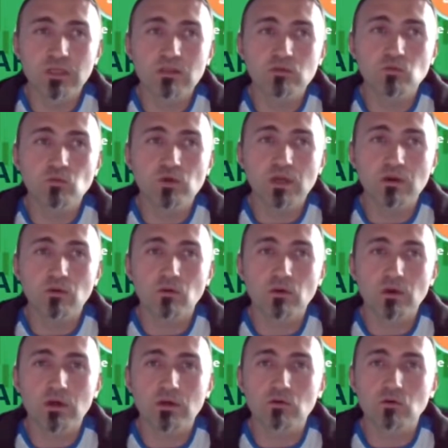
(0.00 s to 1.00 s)
and
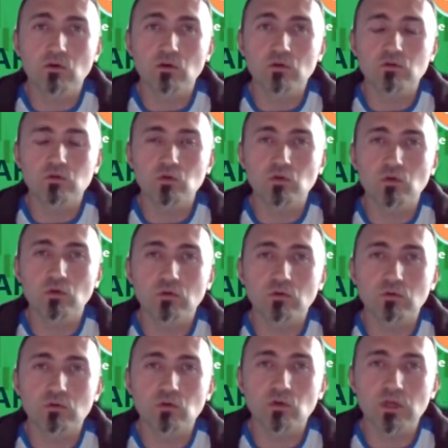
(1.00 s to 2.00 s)
we are going to
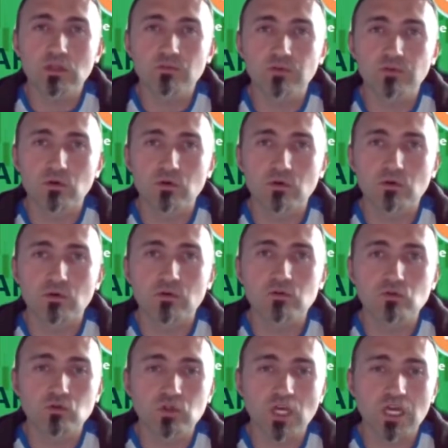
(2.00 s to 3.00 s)
look at for a
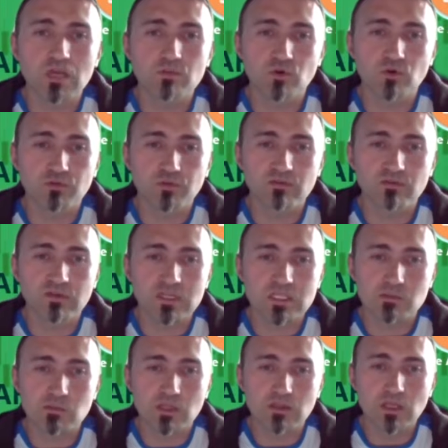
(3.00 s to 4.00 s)
new type of
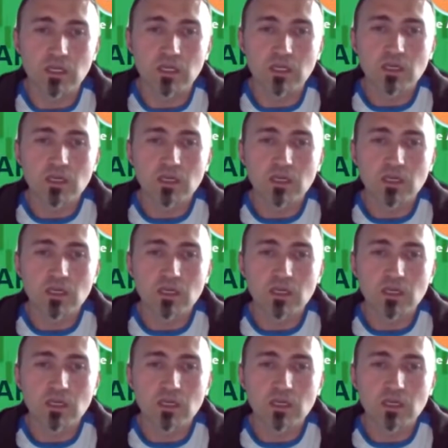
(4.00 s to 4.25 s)
investment.